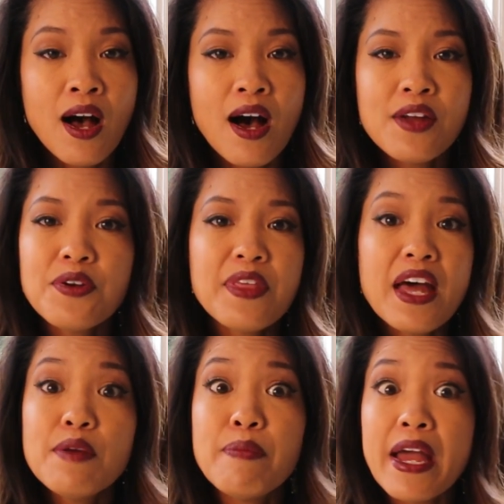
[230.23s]
Under
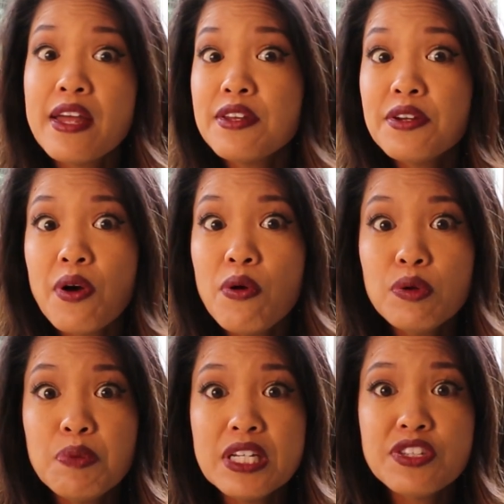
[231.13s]
that abandoned
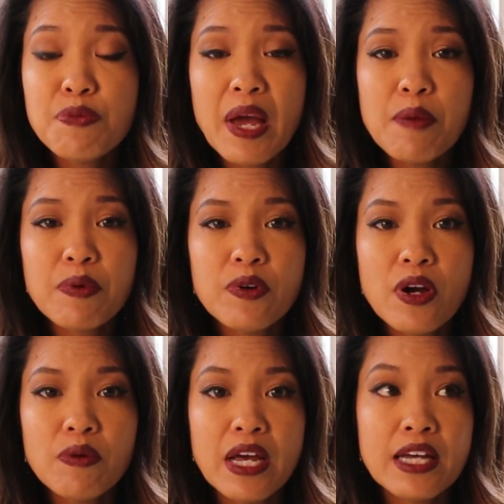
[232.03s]
old piece of paper
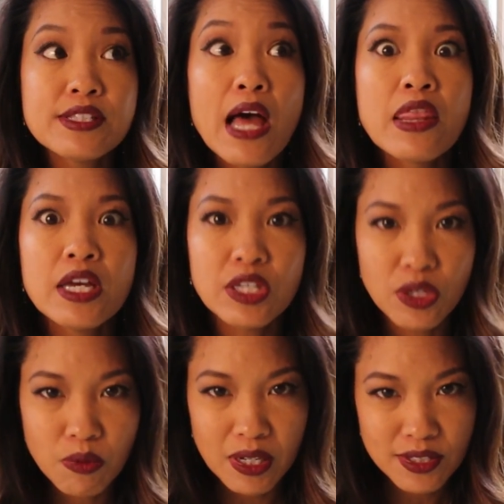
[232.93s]
known as the
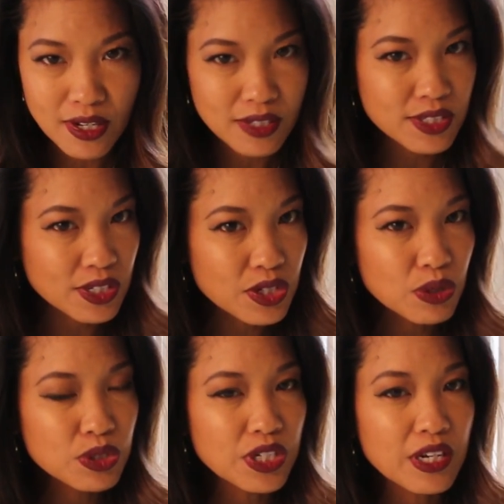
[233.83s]
U.S.
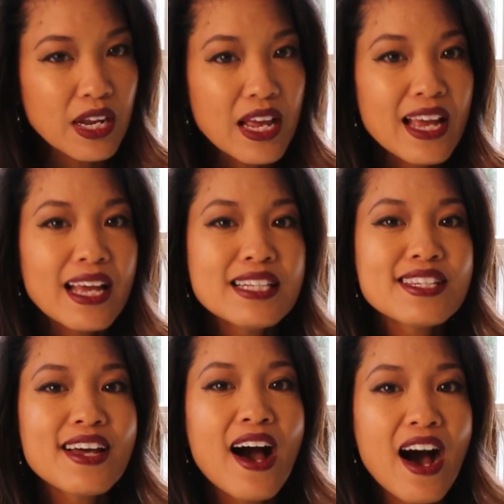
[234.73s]
Constitution,
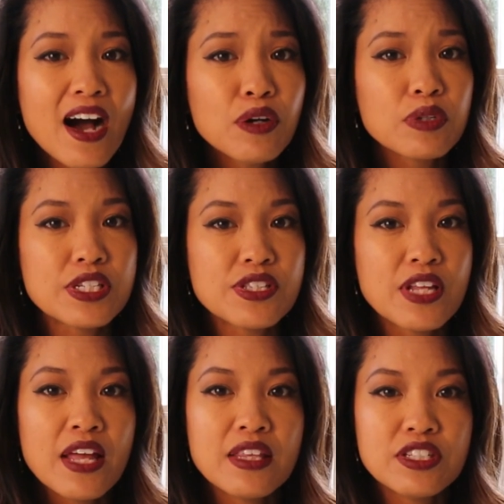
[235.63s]
it's Congress
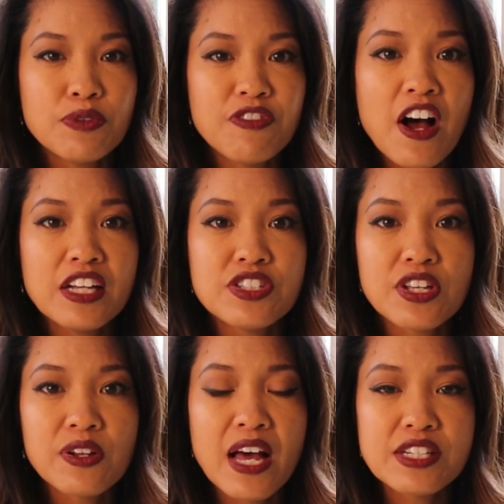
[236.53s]
that defines
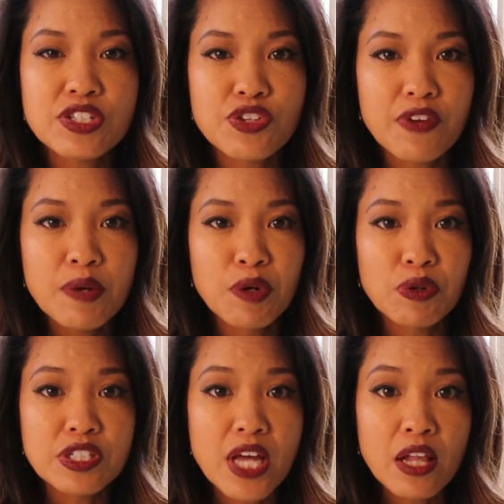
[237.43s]
the classes of
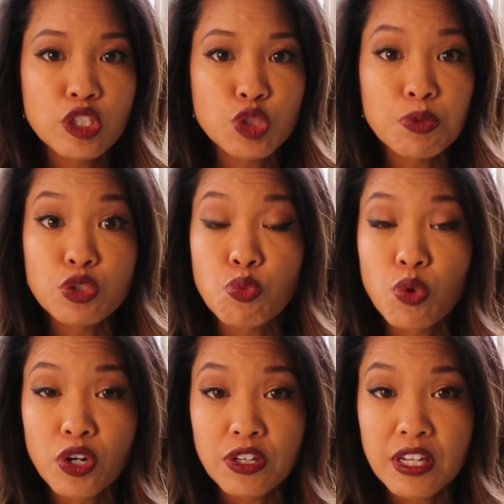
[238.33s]
immigrants eligible to
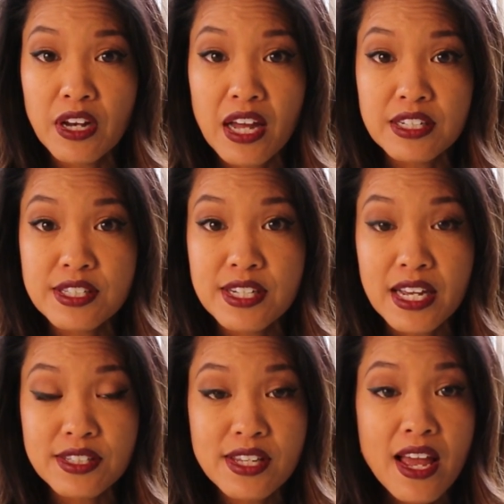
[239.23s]
work in the United
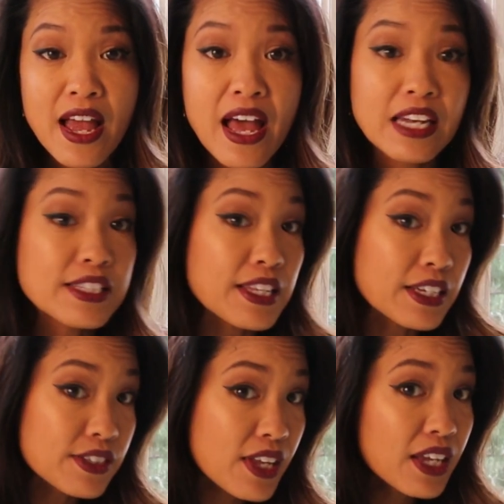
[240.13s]
States, and it's the
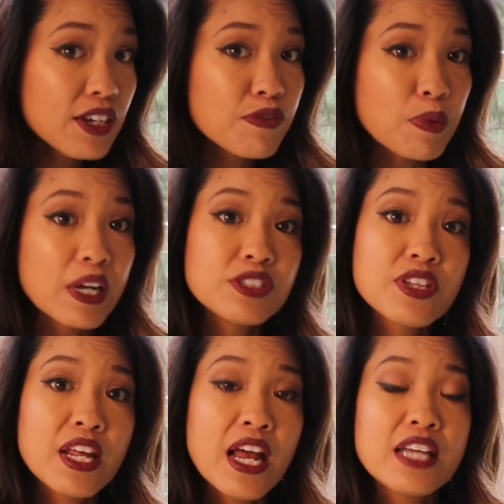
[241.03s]
executive branch
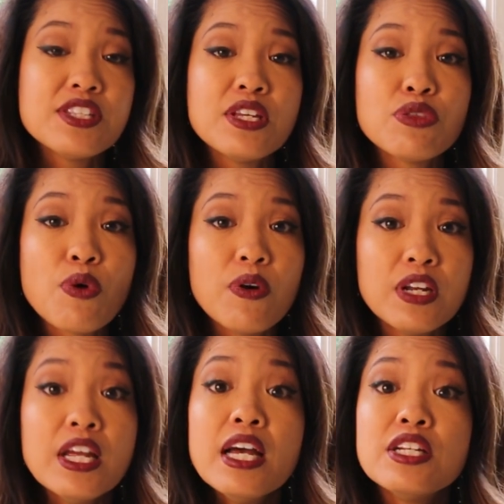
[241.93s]
that has the
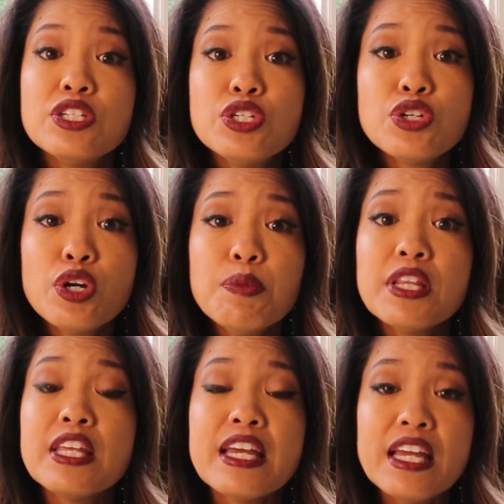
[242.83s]
authority to
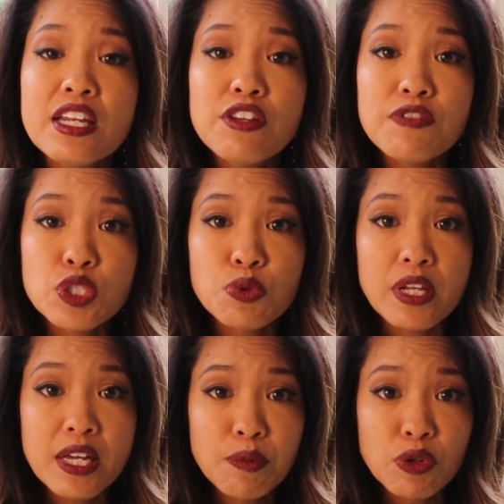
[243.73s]
determine the
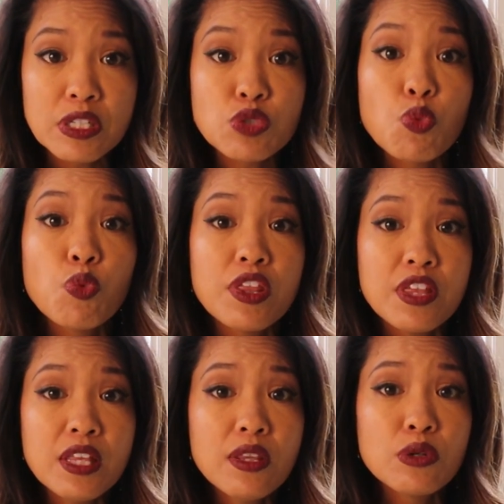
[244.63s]
individual immigrants
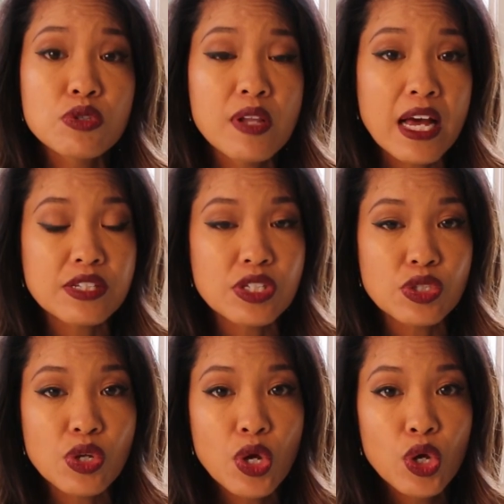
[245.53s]
within those
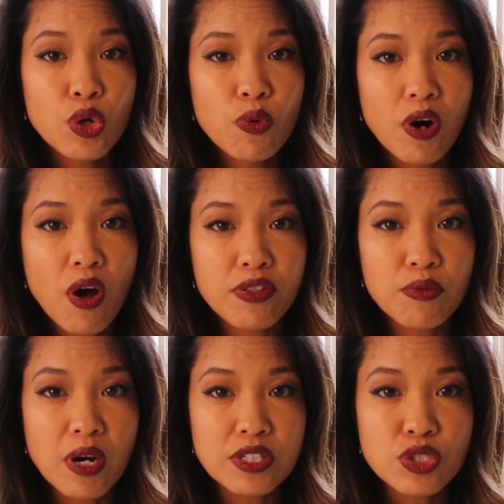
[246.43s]
classes who are
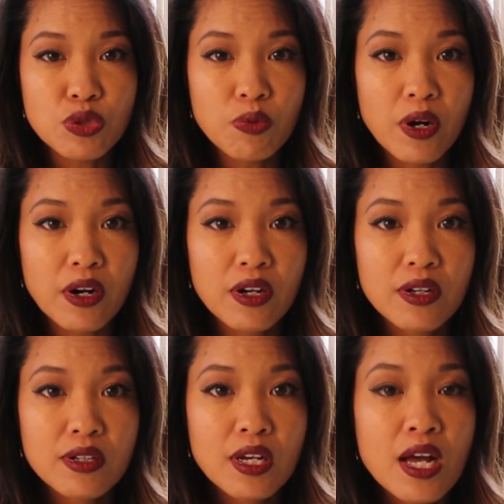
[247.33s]
authorized to work."
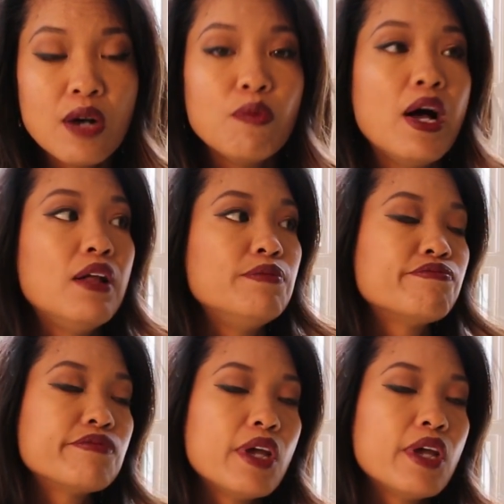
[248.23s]
Well,